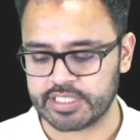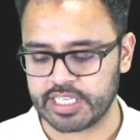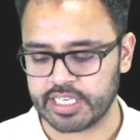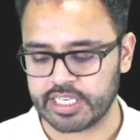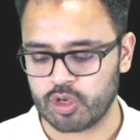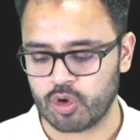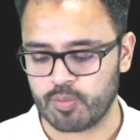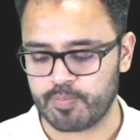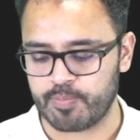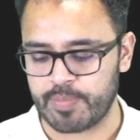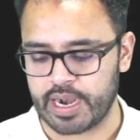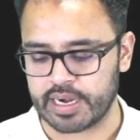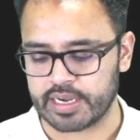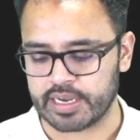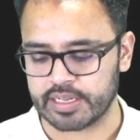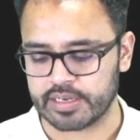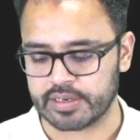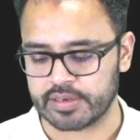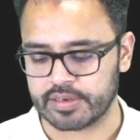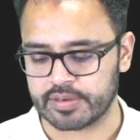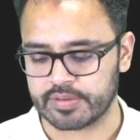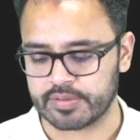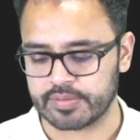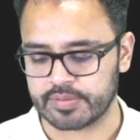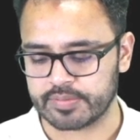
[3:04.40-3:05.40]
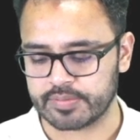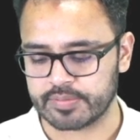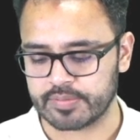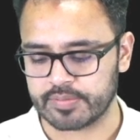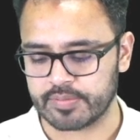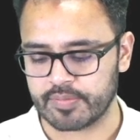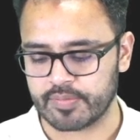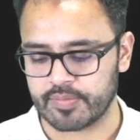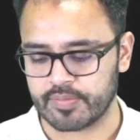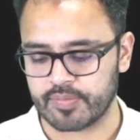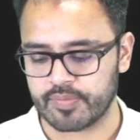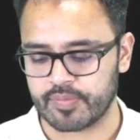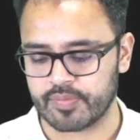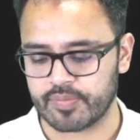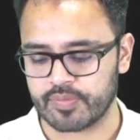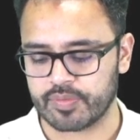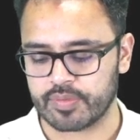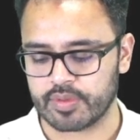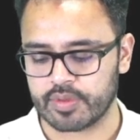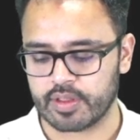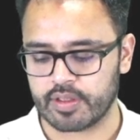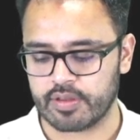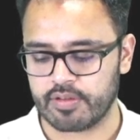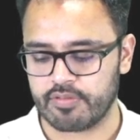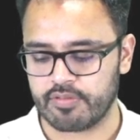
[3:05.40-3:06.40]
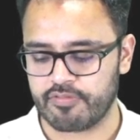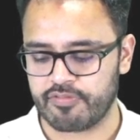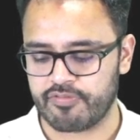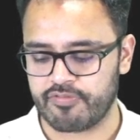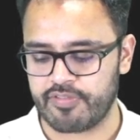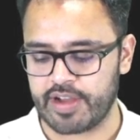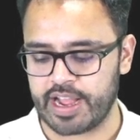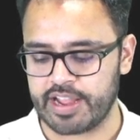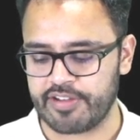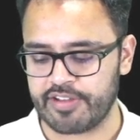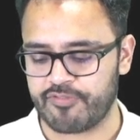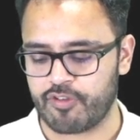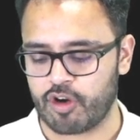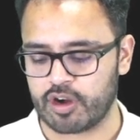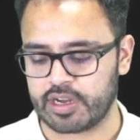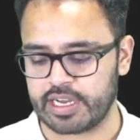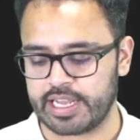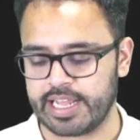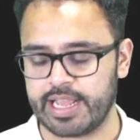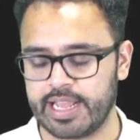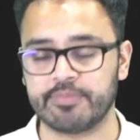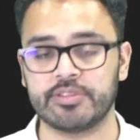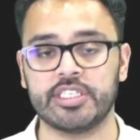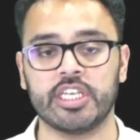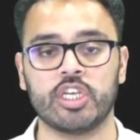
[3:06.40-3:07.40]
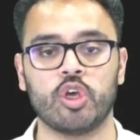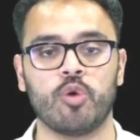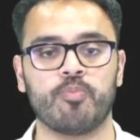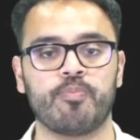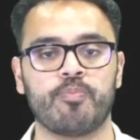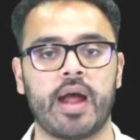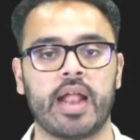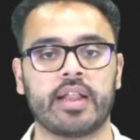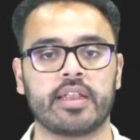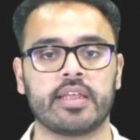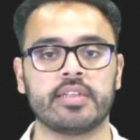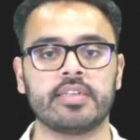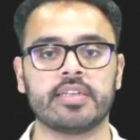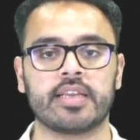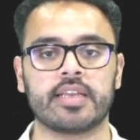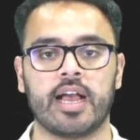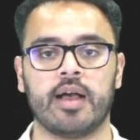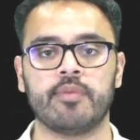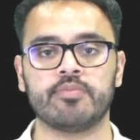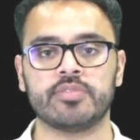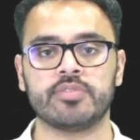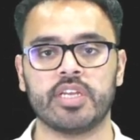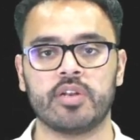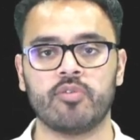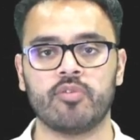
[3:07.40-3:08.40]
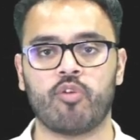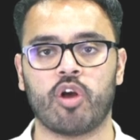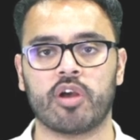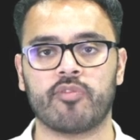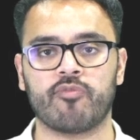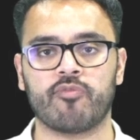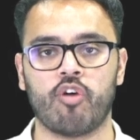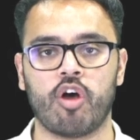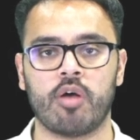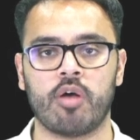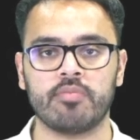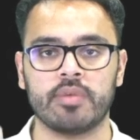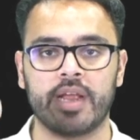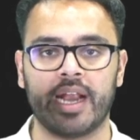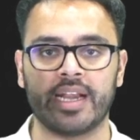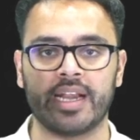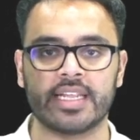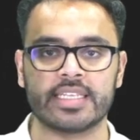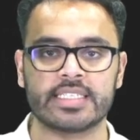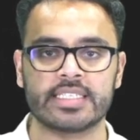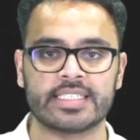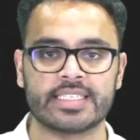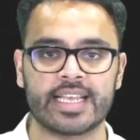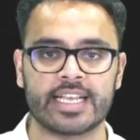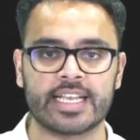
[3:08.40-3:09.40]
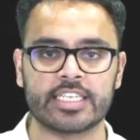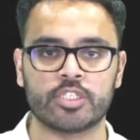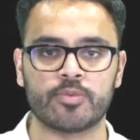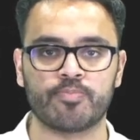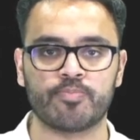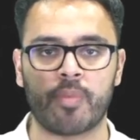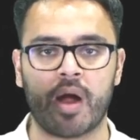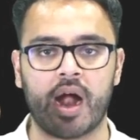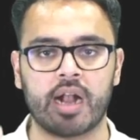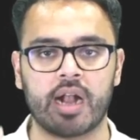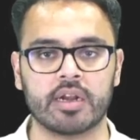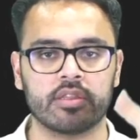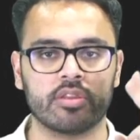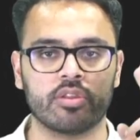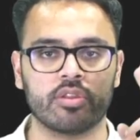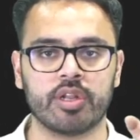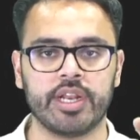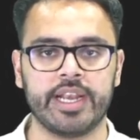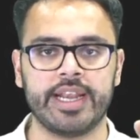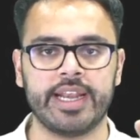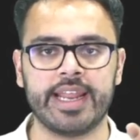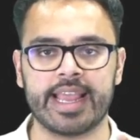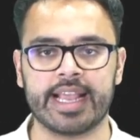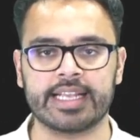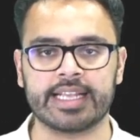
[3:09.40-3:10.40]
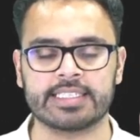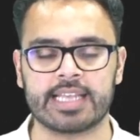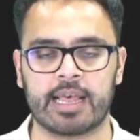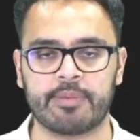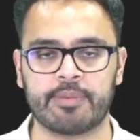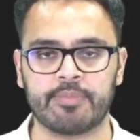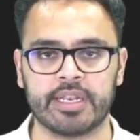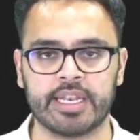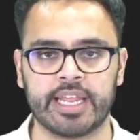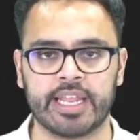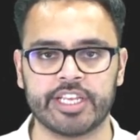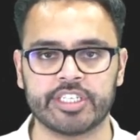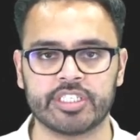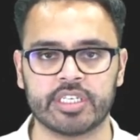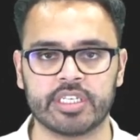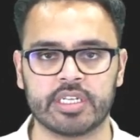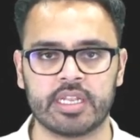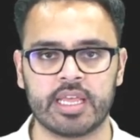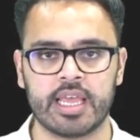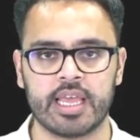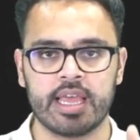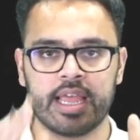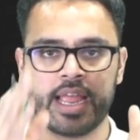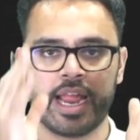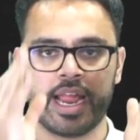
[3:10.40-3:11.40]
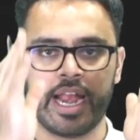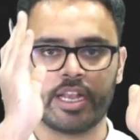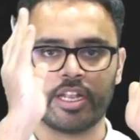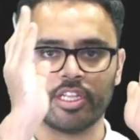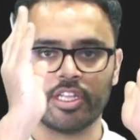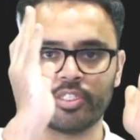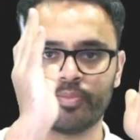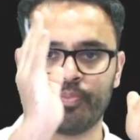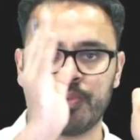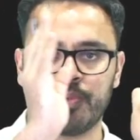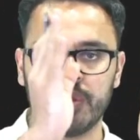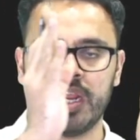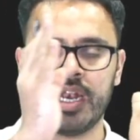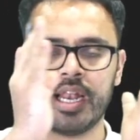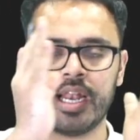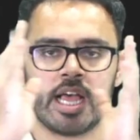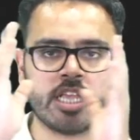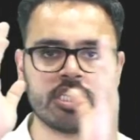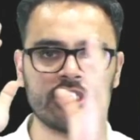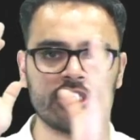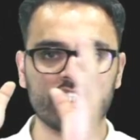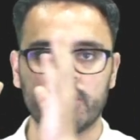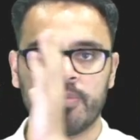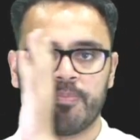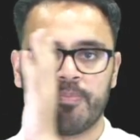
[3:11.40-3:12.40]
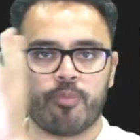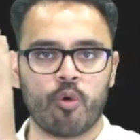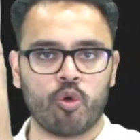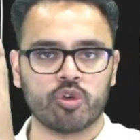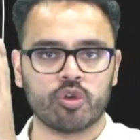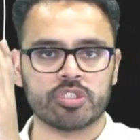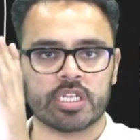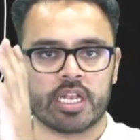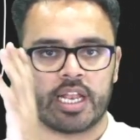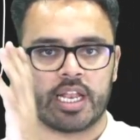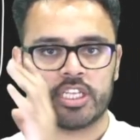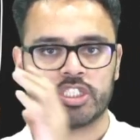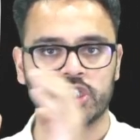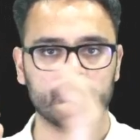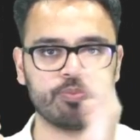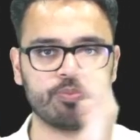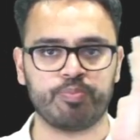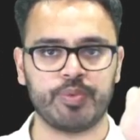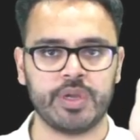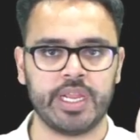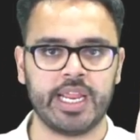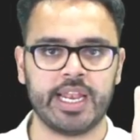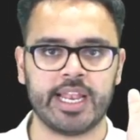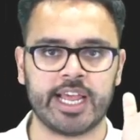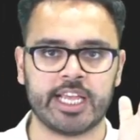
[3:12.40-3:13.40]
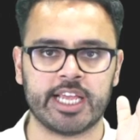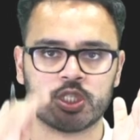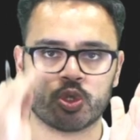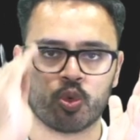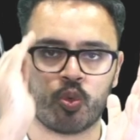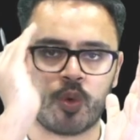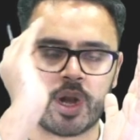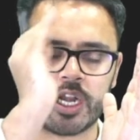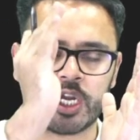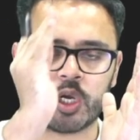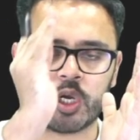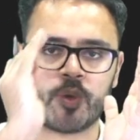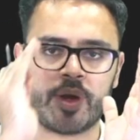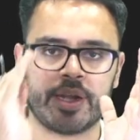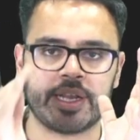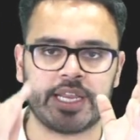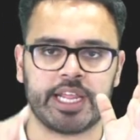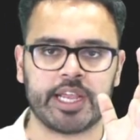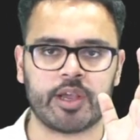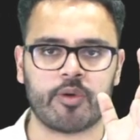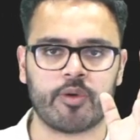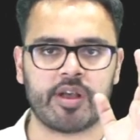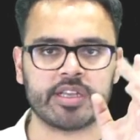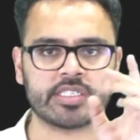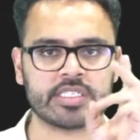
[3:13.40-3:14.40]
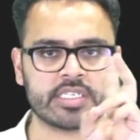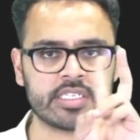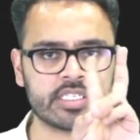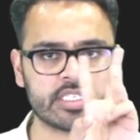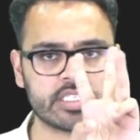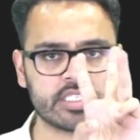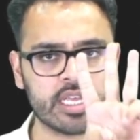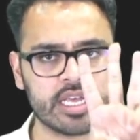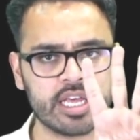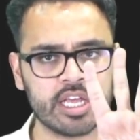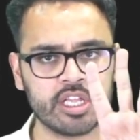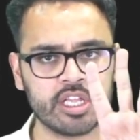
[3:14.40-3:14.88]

MCQ pattern 540 MCQ pattern comes in what form? It is 6 part 3 day examination. It is pre-lunch, post-lunch. Pre-lunch 120 questions,